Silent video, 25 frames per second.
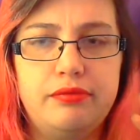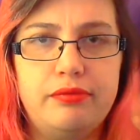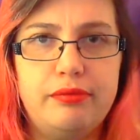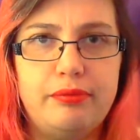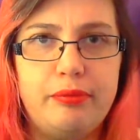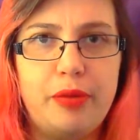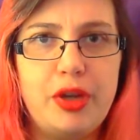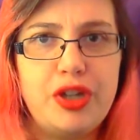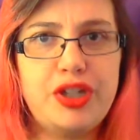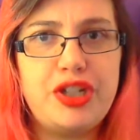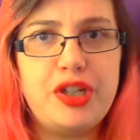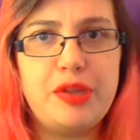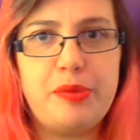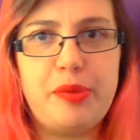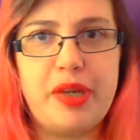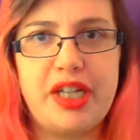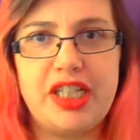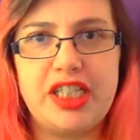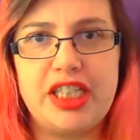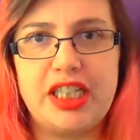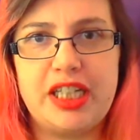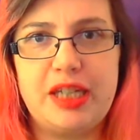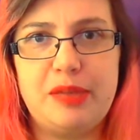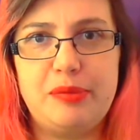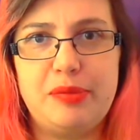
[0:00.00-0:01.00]
Motion
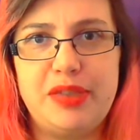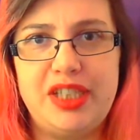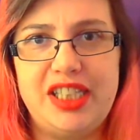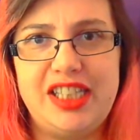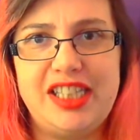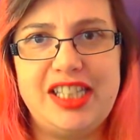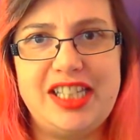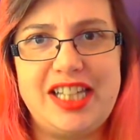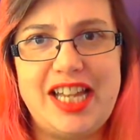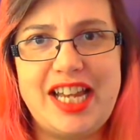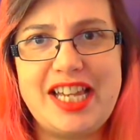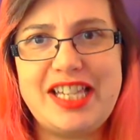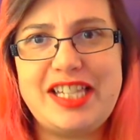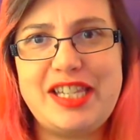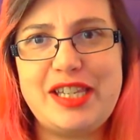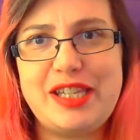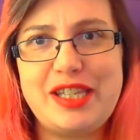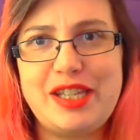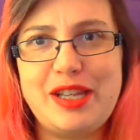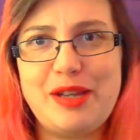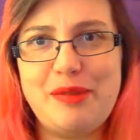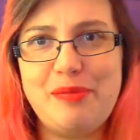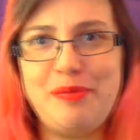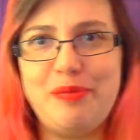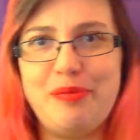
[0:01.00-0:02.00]
Picture Company. The
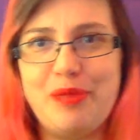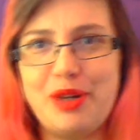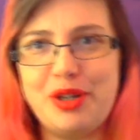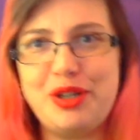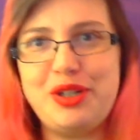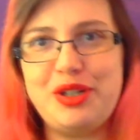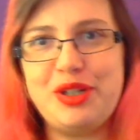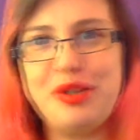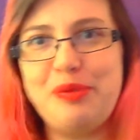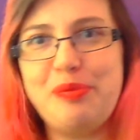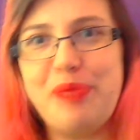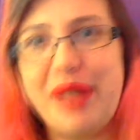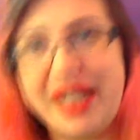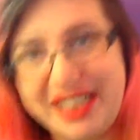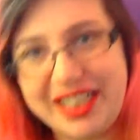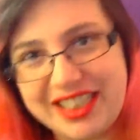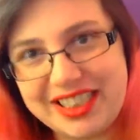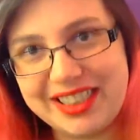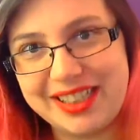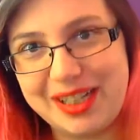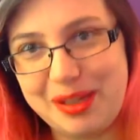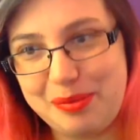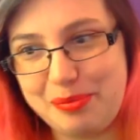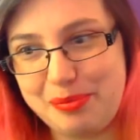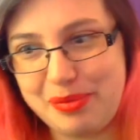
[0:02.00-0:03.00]
Nestor Motion
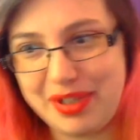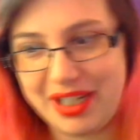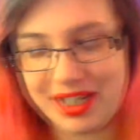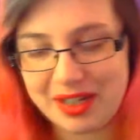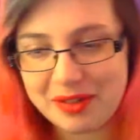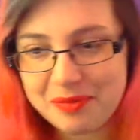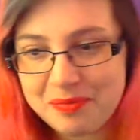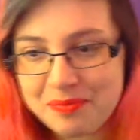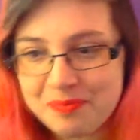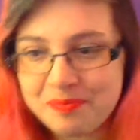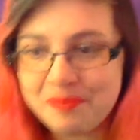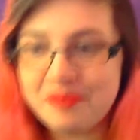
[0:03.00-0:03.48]
Picture Company,